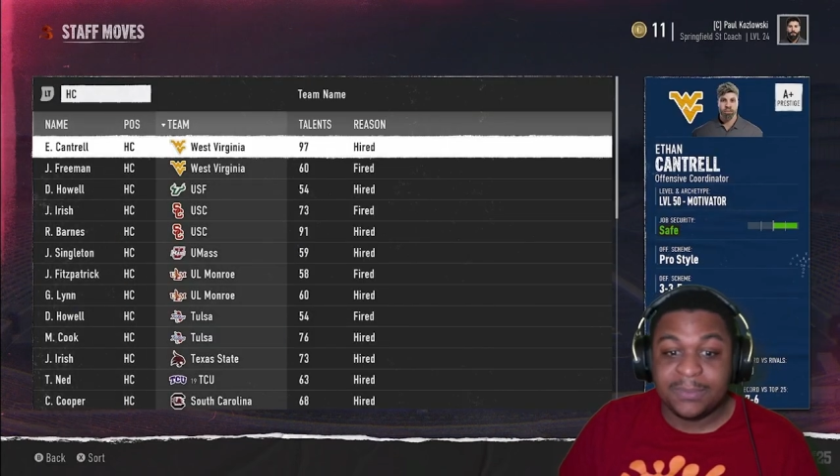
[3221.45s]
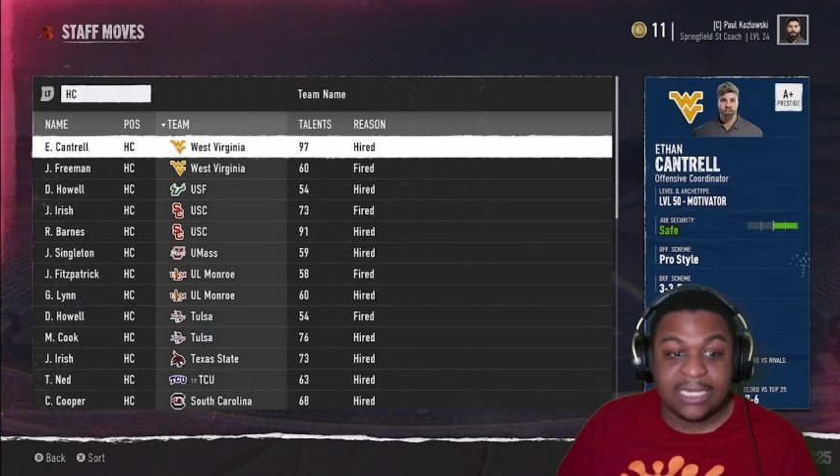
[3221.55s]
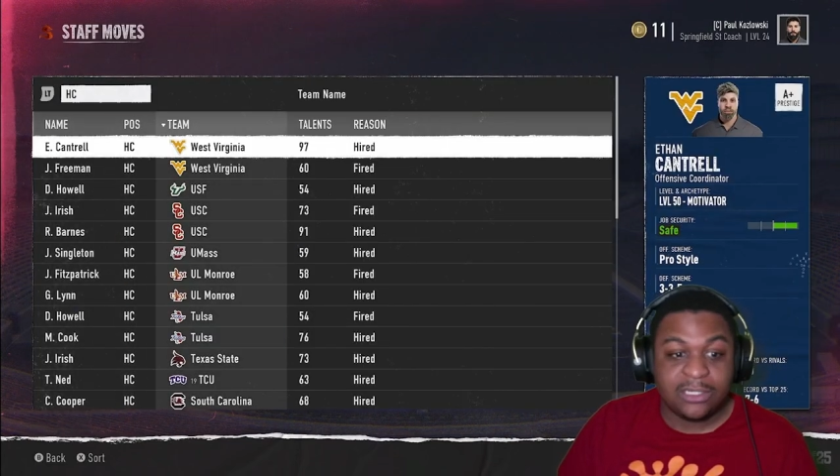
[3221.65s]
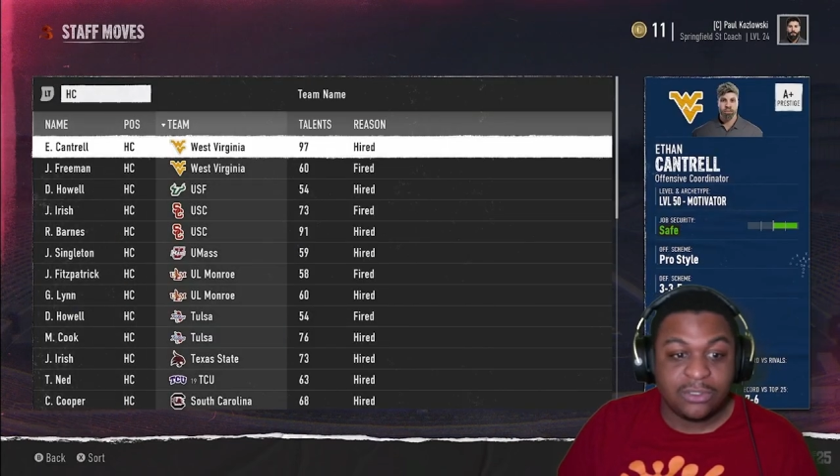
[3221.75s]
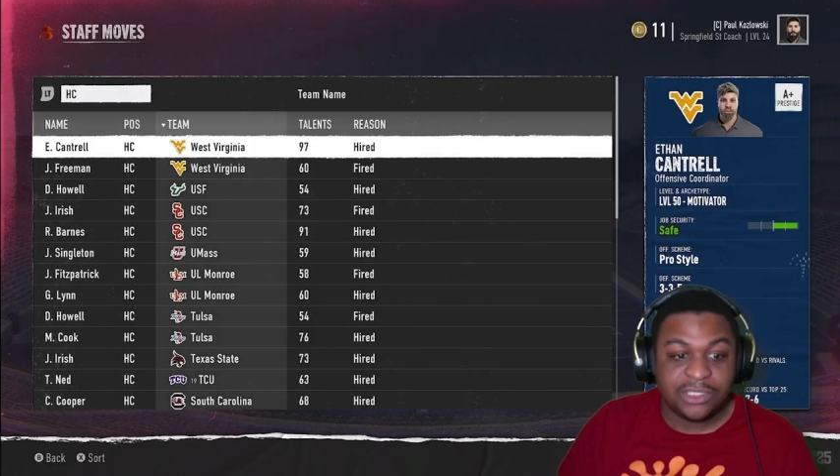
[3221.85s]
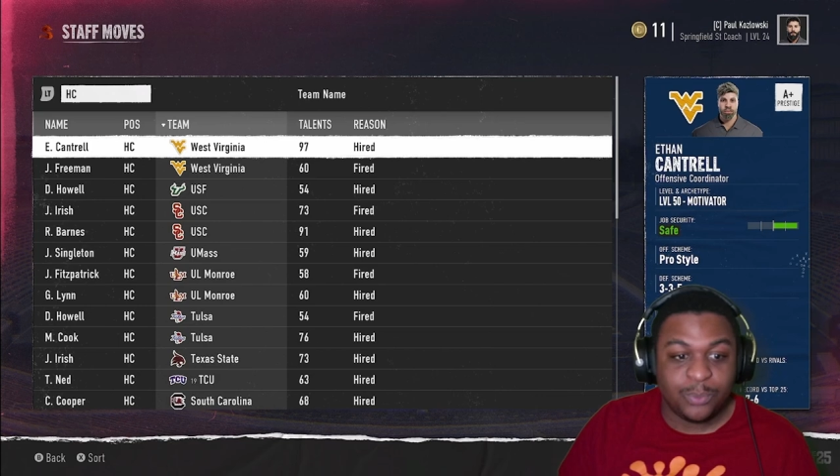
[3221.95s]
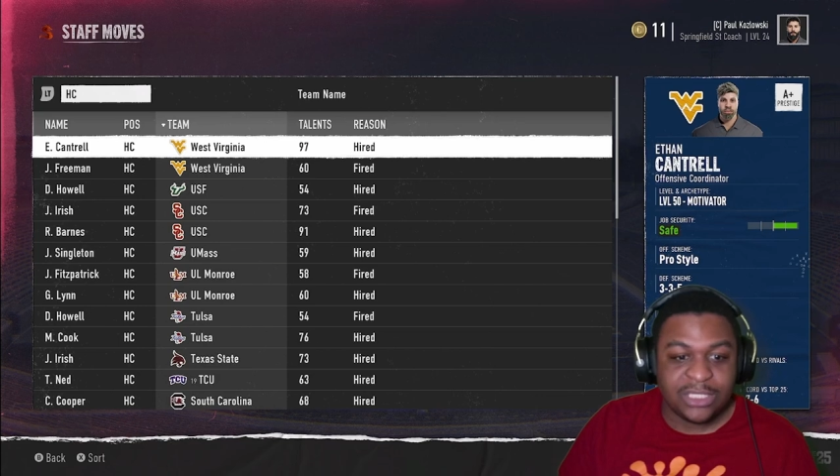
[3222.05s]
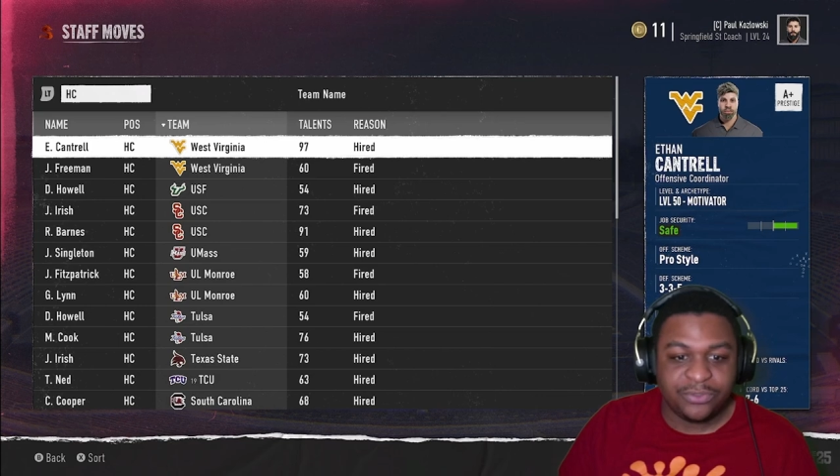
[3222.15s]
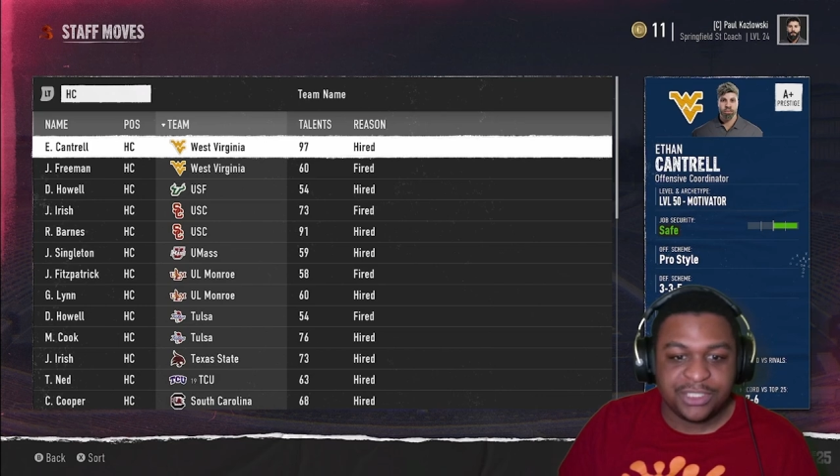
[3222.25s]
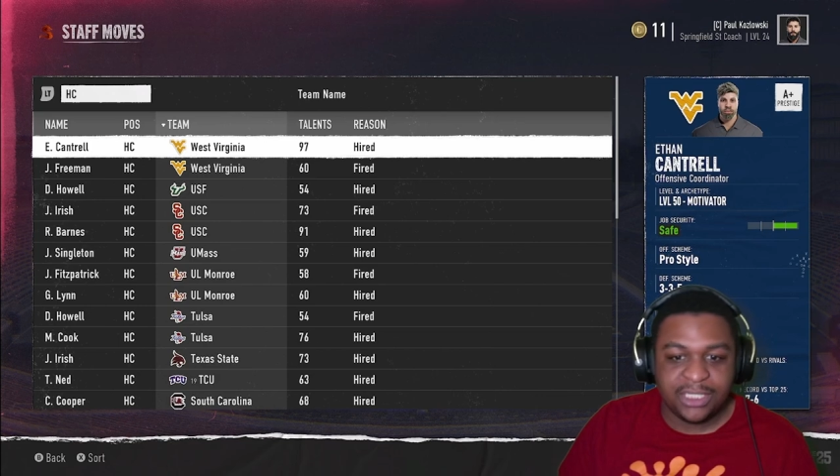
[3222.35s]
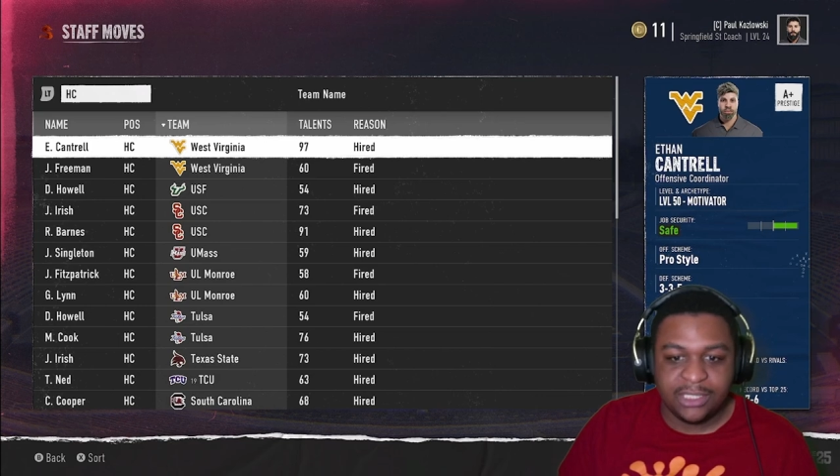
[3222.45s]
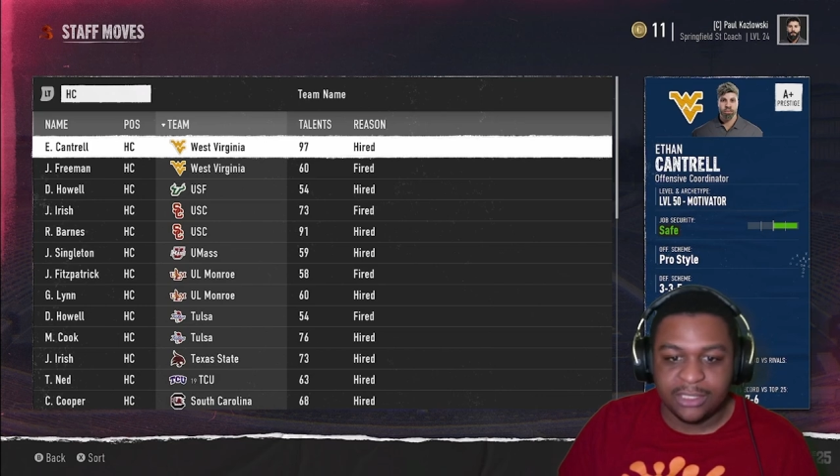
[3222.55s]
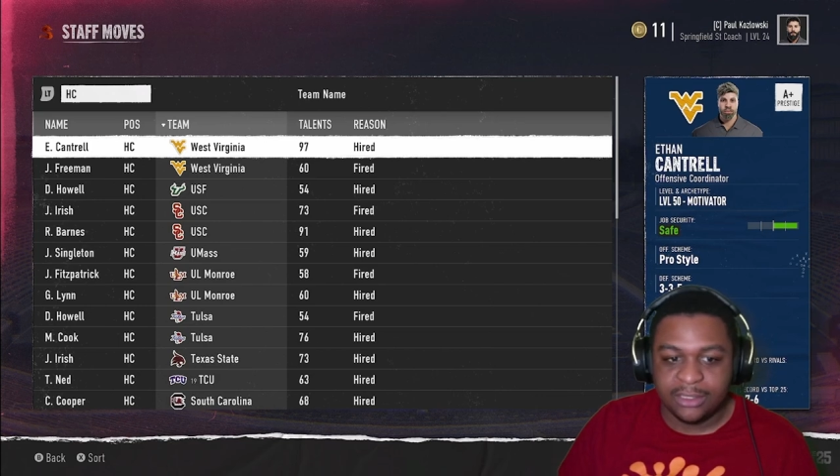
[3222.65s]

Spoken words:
head coach of West Virginia.